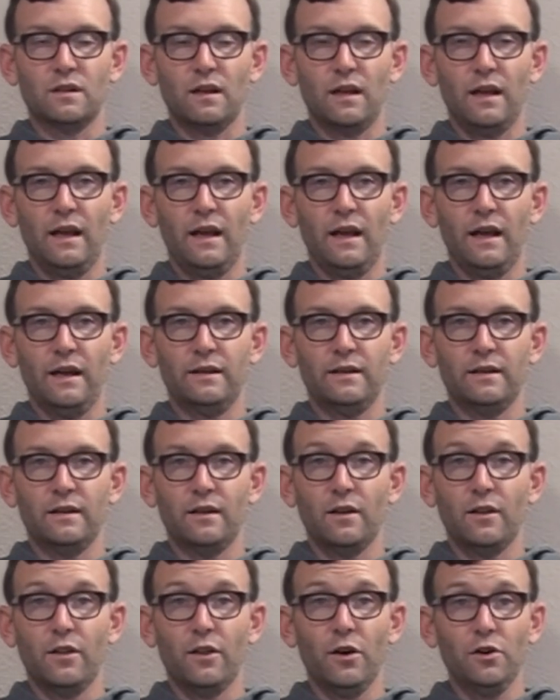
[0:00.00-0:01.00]

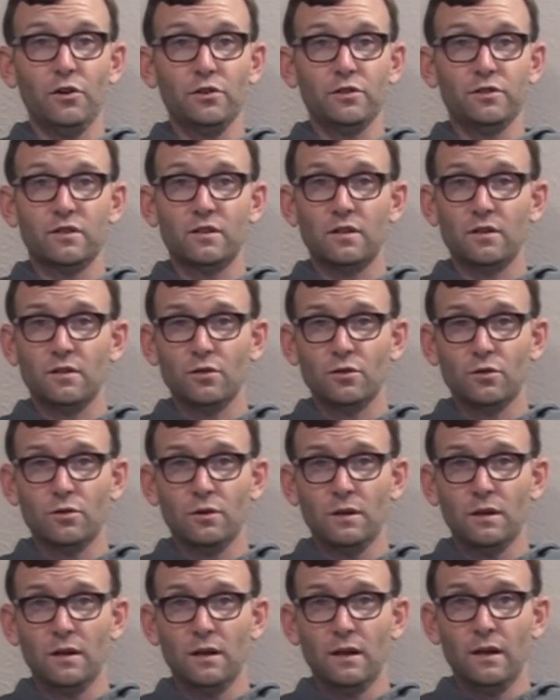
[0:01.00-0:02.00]
And those two,
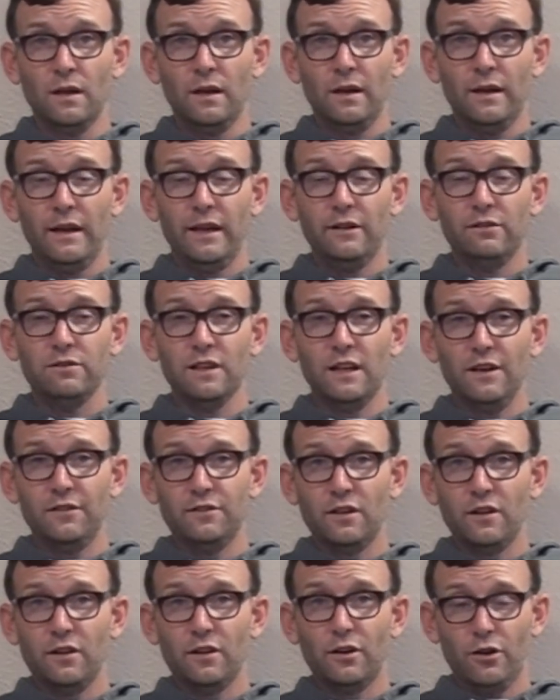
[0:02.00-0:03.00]
if
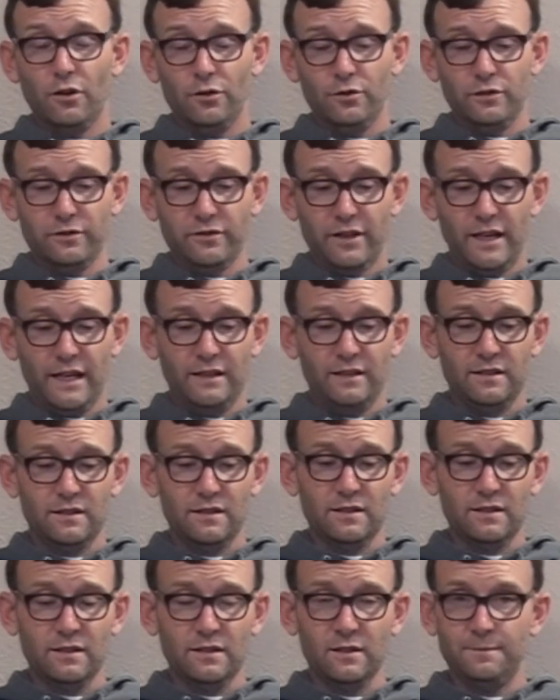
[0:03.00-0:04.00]
left to their own
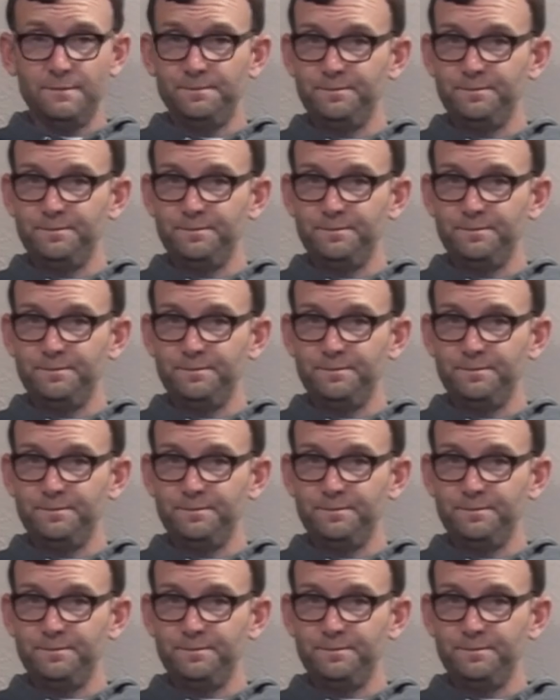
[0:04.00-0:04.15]
devices,